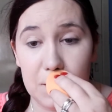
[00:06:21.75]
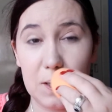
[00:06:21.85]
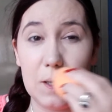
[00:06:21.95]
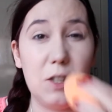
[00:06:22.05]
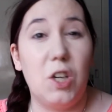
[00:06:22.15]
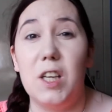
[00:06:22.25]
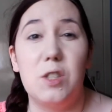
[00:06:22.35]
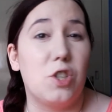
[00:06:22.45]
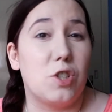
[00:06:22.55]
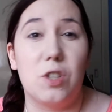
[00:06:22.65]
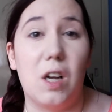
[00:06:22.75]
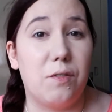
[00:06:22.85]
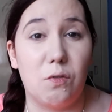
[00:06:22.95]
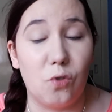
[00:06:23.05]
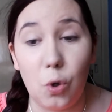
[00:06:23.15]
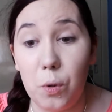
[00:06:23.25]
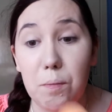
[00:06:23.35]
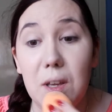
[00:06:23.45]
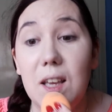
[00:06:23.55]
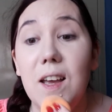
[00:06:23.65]
So you guys are just going to have to roll with
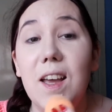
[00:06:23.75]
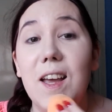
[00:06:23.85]
me.